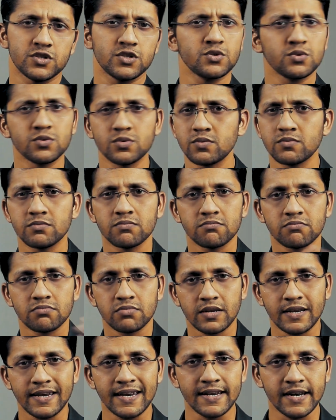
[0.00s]
you
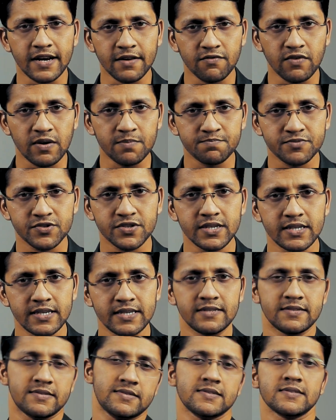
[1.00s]
created a web
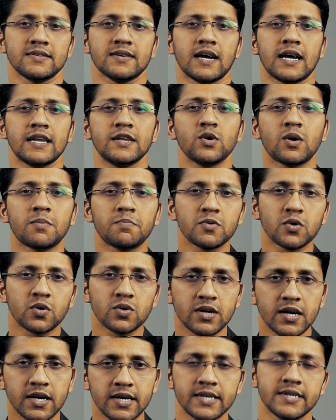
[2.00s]
series and you
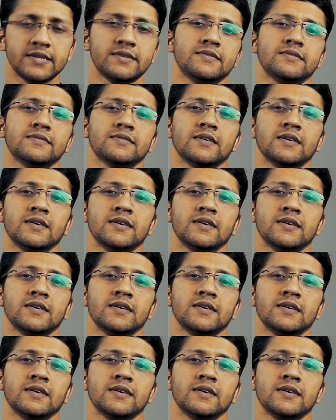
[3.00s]
uploaded it,